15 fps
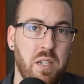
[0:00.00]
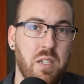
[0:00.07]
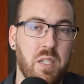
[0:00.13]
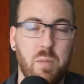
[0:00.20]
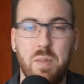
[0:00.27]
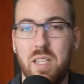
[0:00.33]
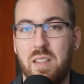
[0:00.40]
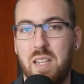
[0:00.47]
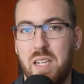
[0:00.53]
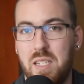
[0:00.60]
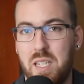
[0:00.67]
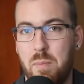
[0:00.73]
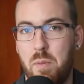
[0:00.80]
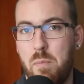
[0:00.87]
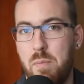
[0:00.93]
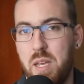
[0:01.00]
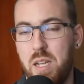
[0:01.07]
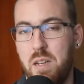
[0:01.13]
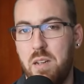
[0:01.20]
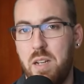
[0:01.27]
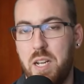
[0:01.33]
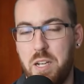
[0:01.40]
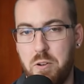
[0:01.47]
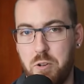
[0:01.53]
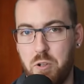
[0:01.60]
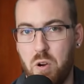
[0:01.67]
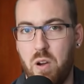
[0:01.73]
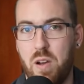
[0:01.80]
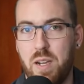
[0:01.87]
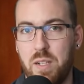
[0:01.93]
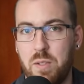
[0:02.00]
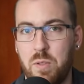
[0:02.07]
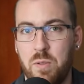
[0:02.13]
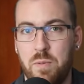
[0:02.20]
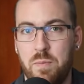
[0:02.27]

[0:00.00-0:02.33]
to speed things up a bit in your drawings.